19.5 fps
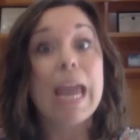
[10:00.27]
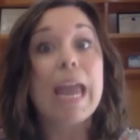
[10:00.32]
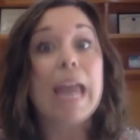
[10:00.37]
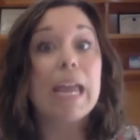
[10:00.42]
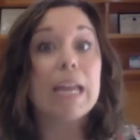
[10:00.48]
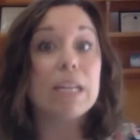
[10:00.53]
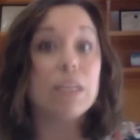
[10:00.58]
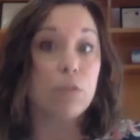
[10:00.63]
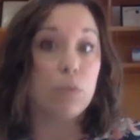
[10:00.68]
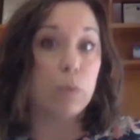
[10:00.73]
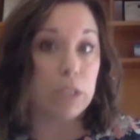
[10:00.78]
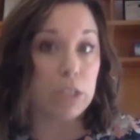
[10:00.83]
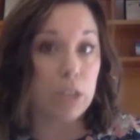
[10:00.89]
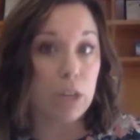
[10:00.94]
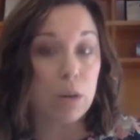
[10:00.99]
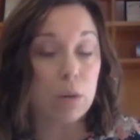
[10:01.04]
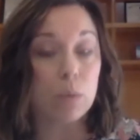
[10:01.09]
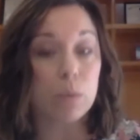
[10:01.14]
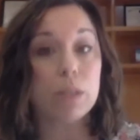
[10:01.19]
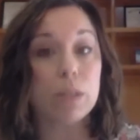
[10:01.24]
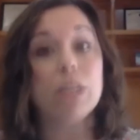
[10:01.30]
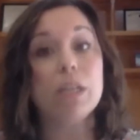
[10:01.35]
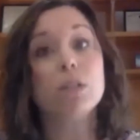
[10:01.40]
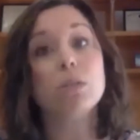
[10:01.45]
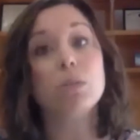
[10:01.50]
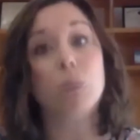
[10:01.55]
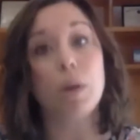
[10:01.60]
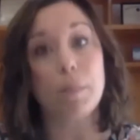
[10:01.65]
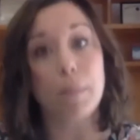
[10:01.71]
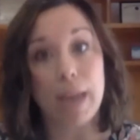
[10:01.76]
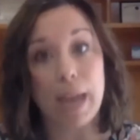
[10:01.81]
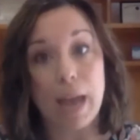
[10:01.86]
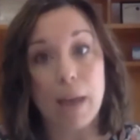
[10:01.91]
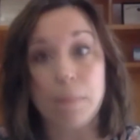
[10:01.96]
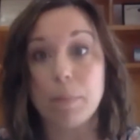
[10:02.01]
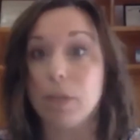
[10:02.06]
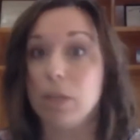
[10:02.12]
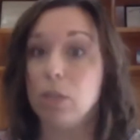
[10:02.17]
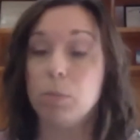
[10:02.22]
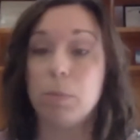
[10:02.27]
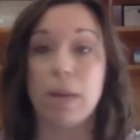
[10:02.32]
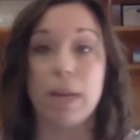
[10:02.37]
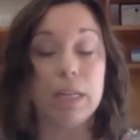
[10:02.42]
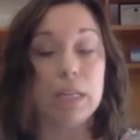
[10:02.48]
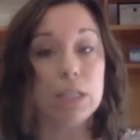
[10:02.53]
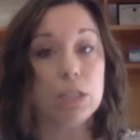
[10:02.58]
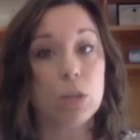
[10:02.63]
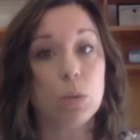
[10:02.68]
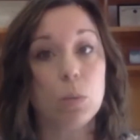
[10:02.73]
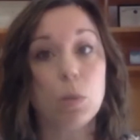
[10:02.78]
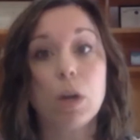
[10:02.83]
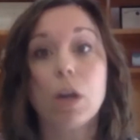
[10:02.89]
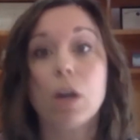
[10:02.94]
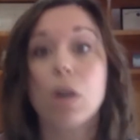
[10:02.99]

And if we don't, here's what may happen. You might need to